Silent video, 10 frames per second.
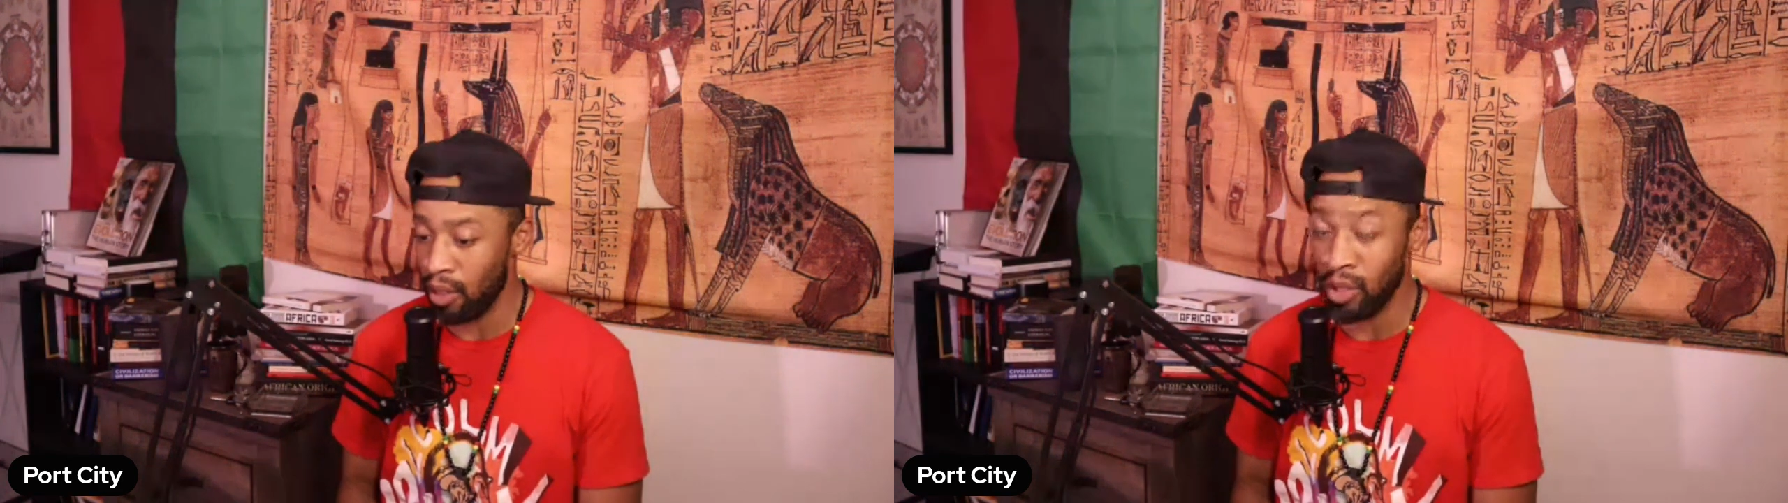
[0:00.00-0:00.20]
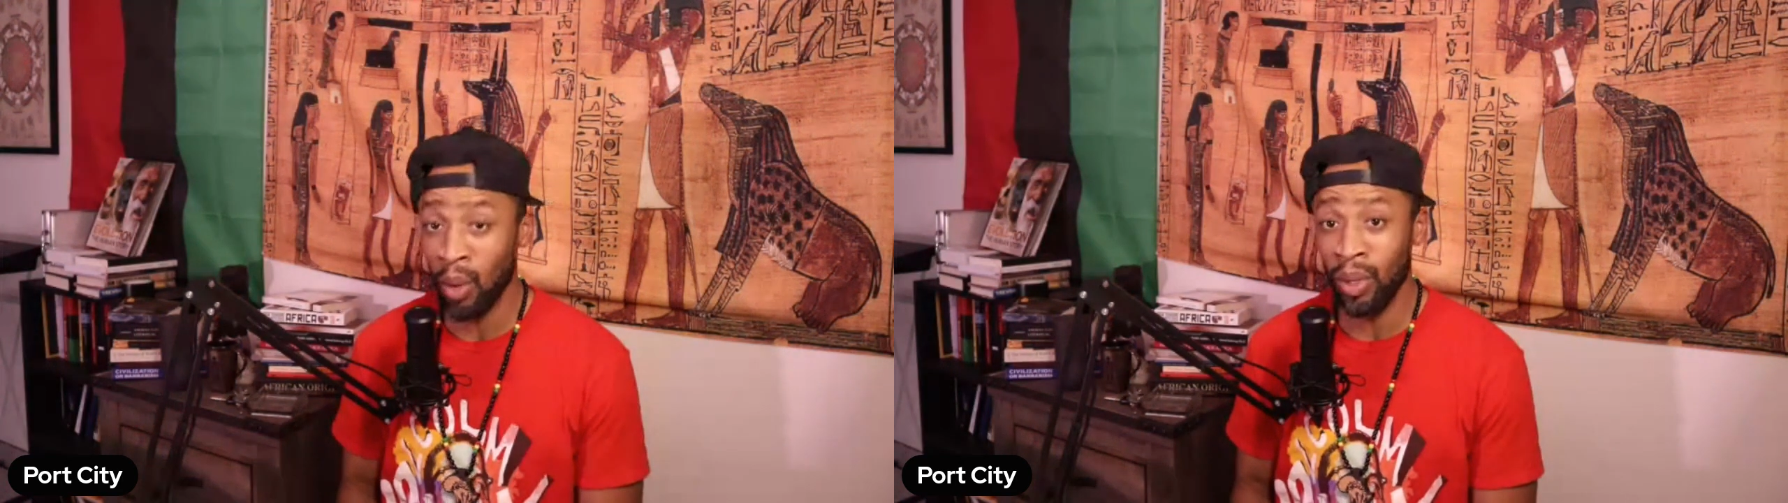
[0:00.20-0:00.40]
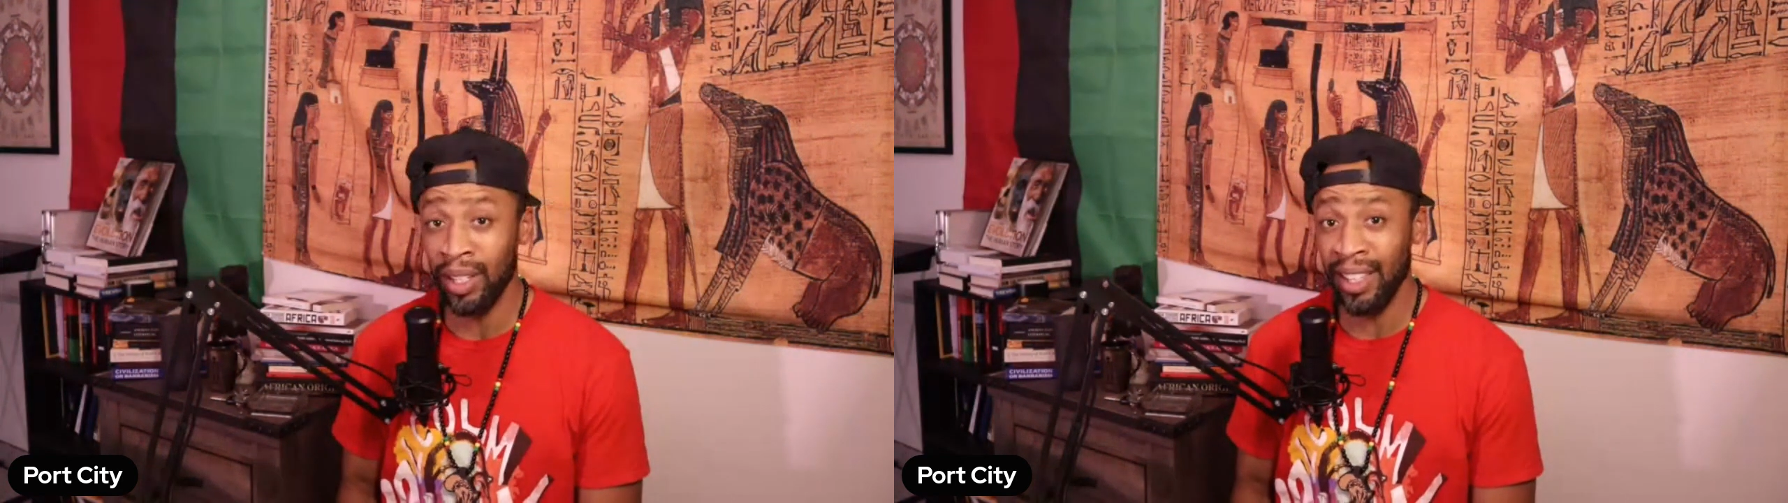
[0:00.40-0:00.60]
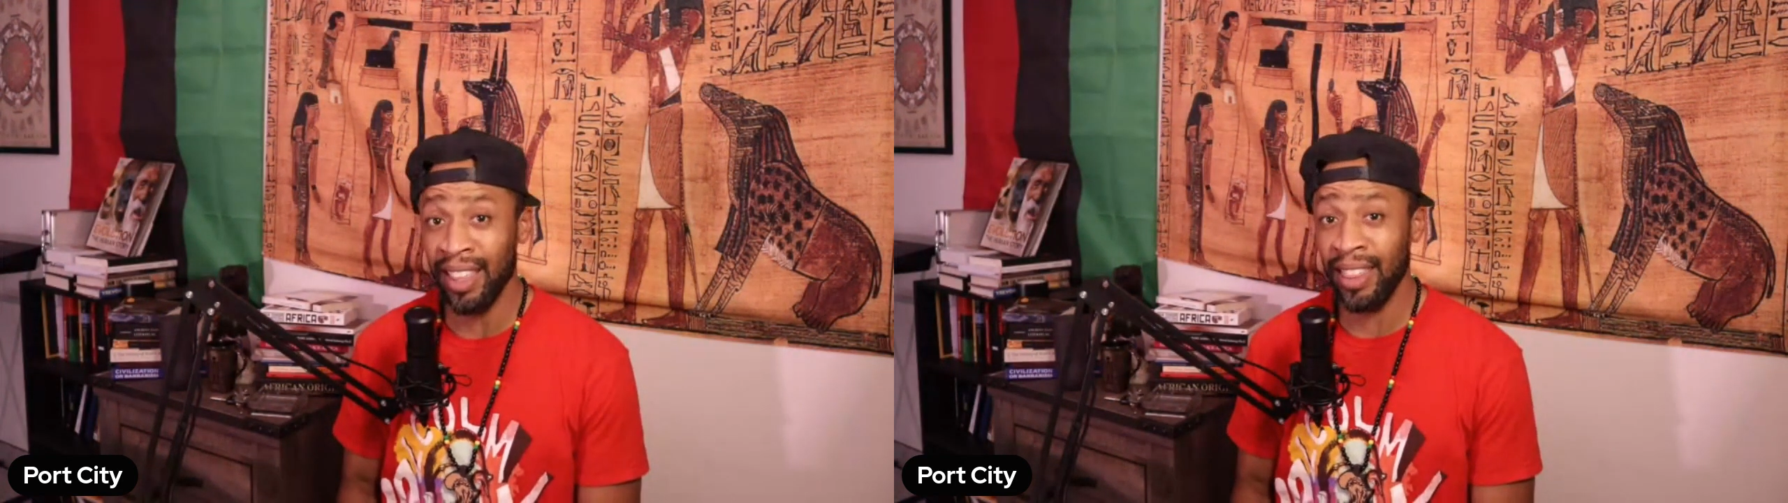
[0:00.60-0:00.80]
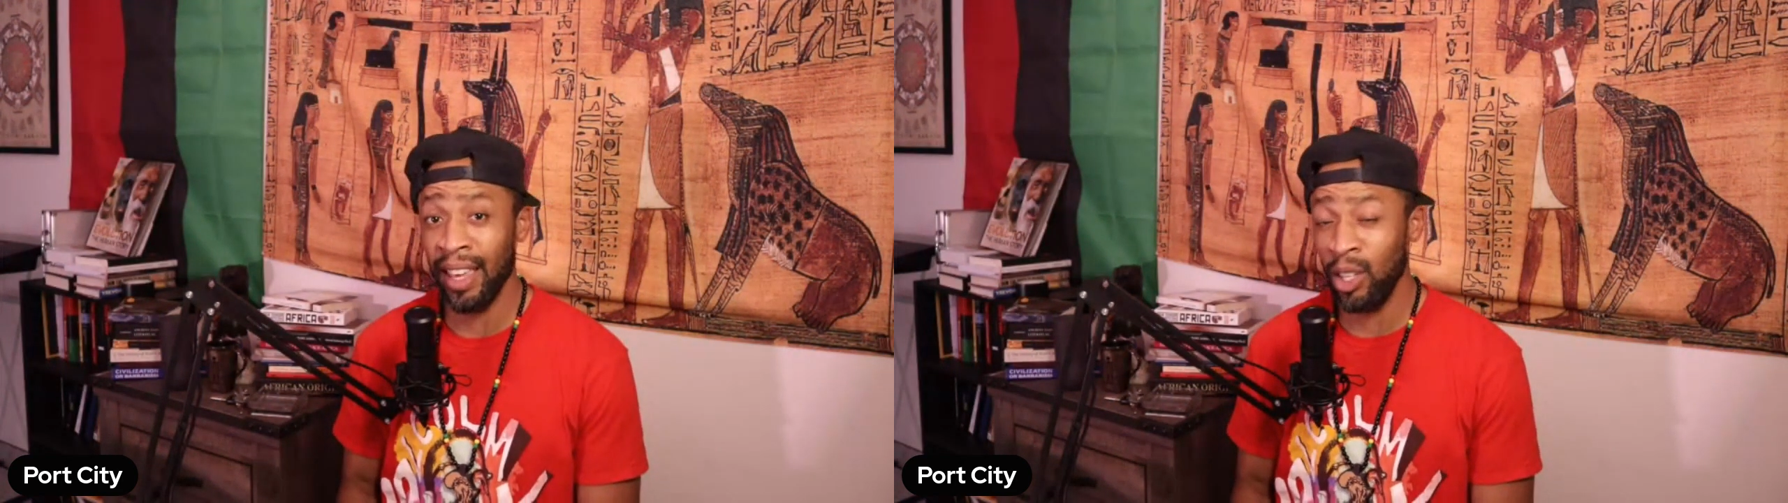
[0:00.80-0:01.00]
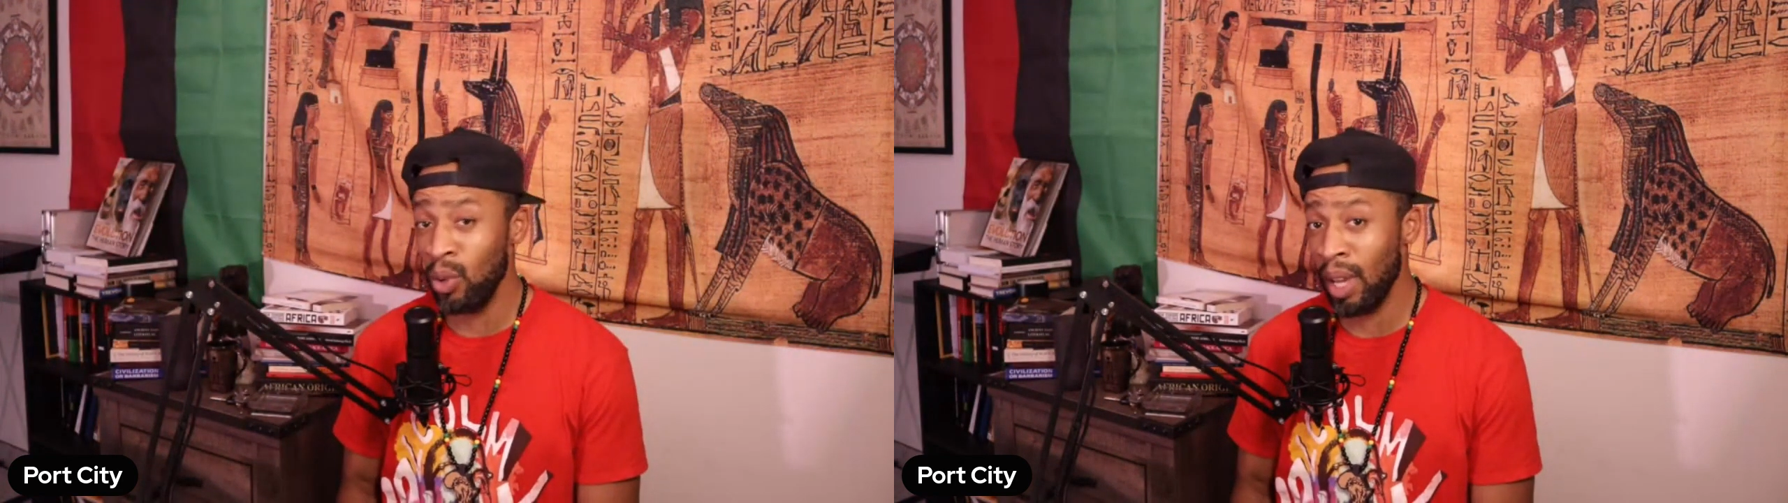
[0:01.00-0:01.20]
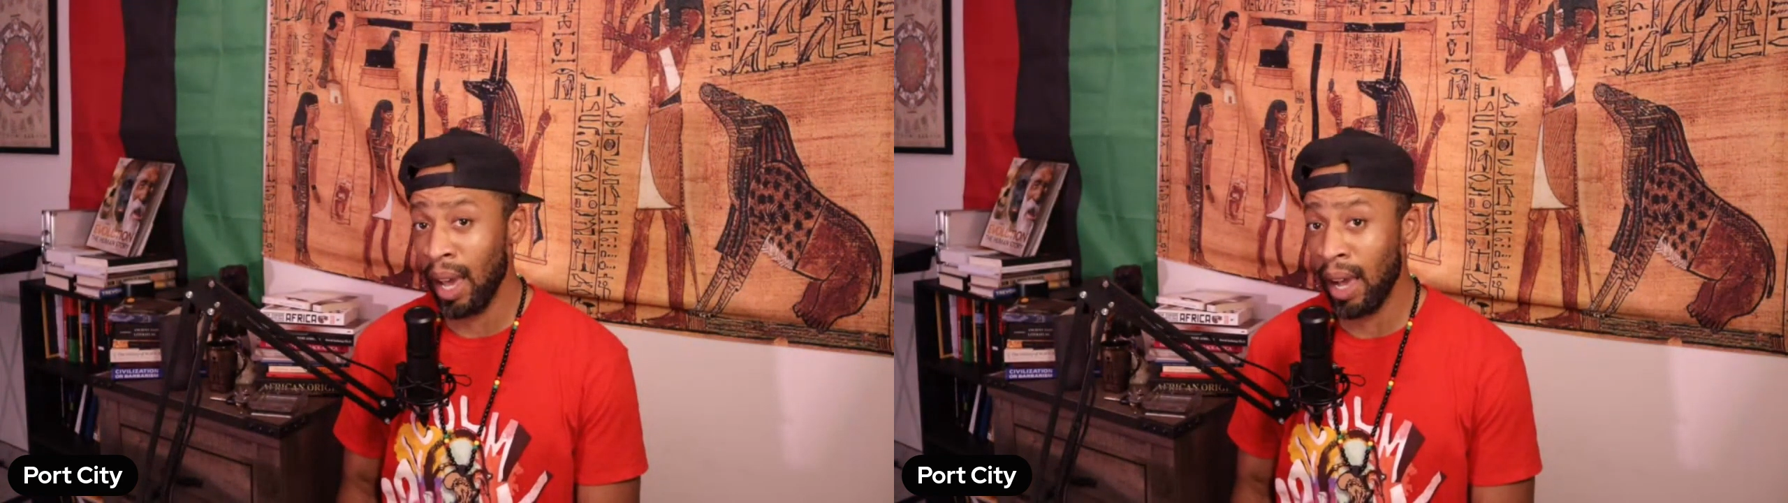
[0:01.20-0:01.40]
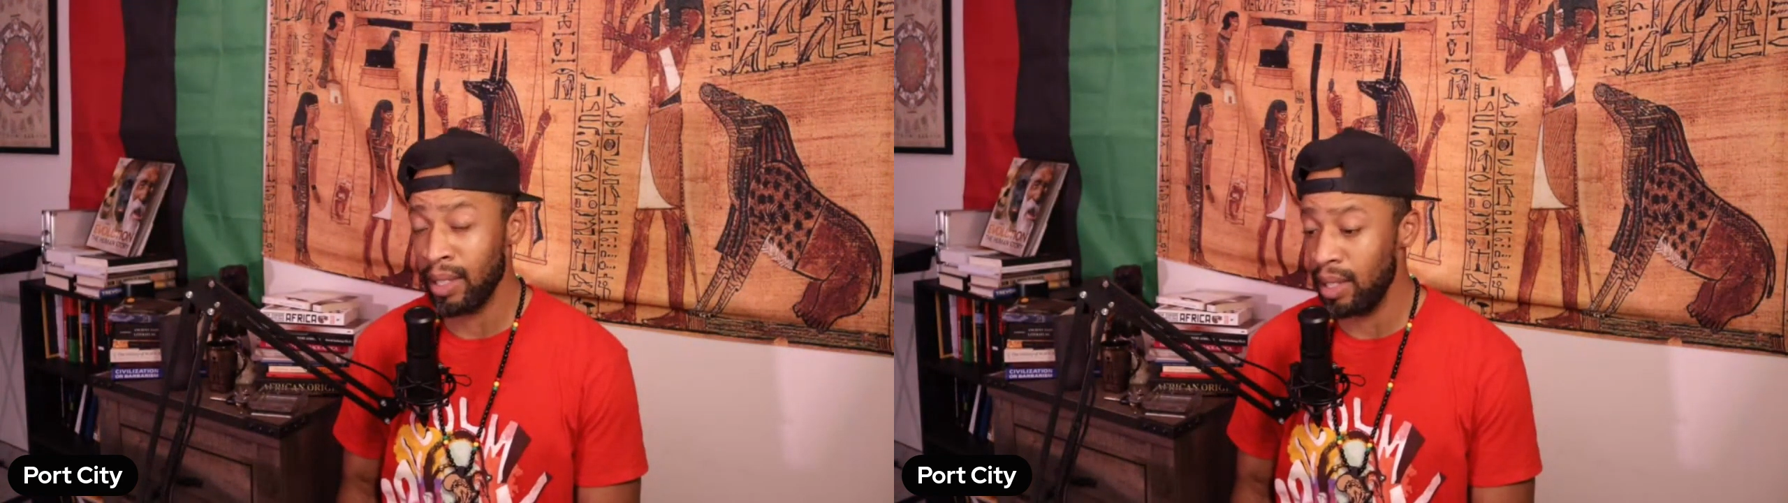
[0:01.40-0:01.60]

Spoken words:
So I want to again thank you guys,